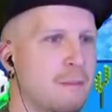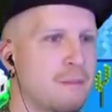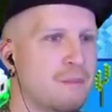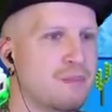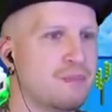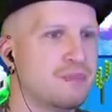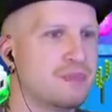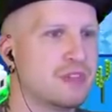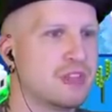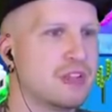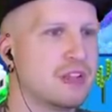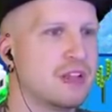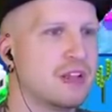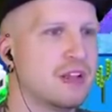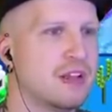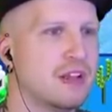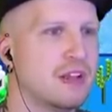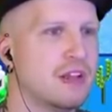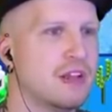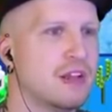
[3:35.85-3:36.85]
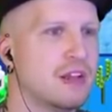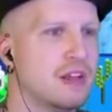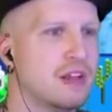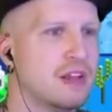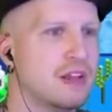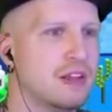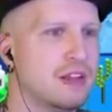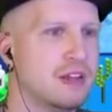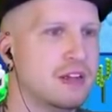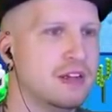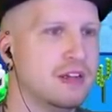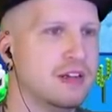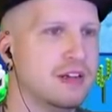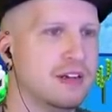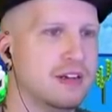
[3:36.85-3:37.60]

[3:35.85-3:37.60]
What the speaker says: (silence)